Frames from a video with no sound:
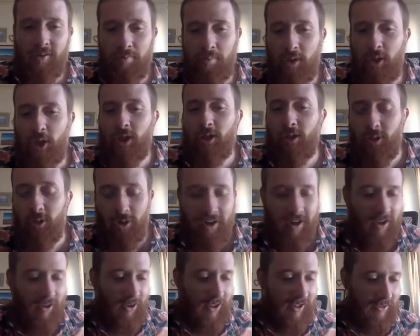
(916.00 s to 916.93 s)
machine
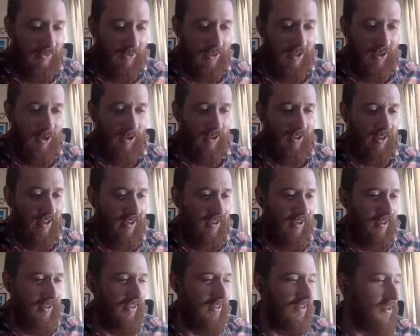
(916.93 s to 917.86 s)
learning. I don't like to really call it
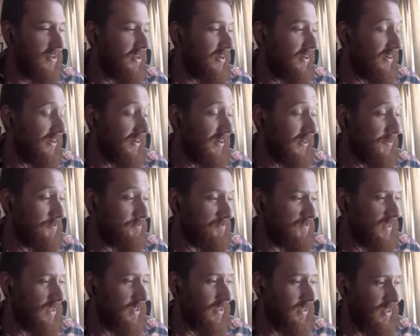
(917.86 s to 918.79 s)
AI.
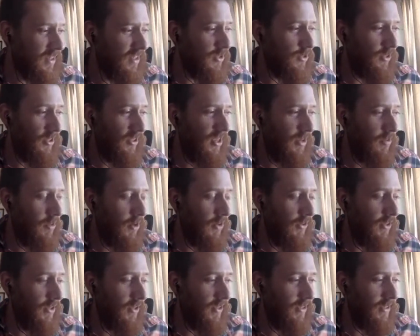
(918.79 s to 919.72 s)
The interesting thing
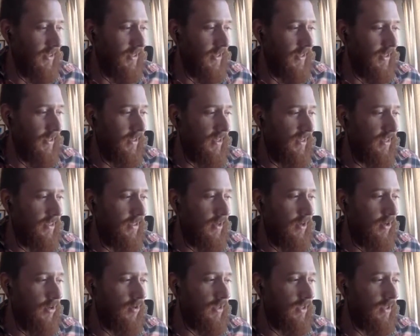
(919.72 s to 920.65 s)
about that is that it's
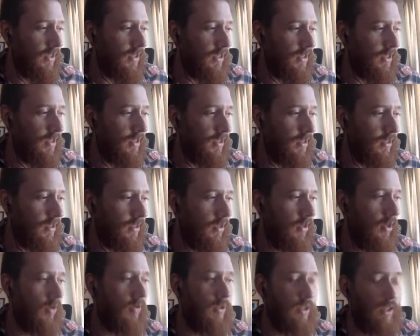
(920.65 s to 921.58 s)
not only
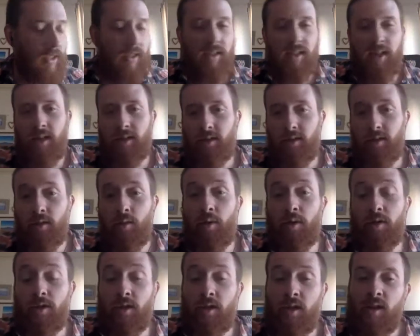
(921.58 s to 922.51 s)
just detecting the
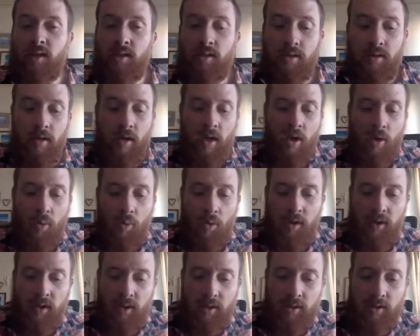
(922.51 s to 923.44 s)
question and answer.
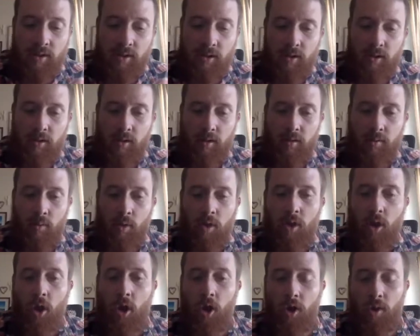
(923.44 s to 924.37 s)
One of
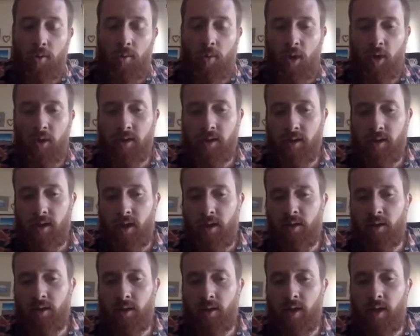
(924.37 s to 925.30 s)
the hard parts is
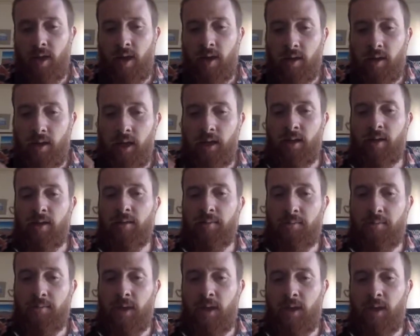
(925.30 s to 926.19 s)
actually that in a